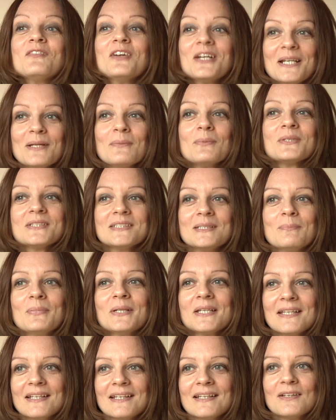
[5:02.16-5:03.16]
really was the
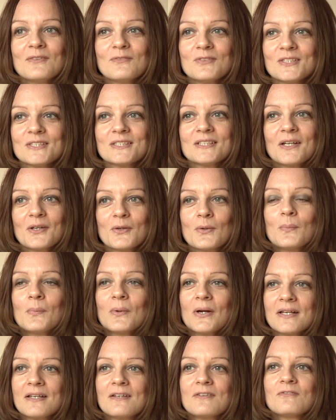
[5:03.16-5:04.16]
beginning of the cycle
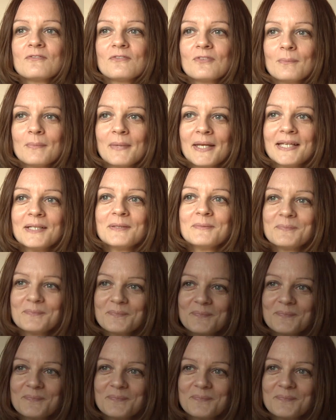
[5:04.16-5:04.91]
breaking for me.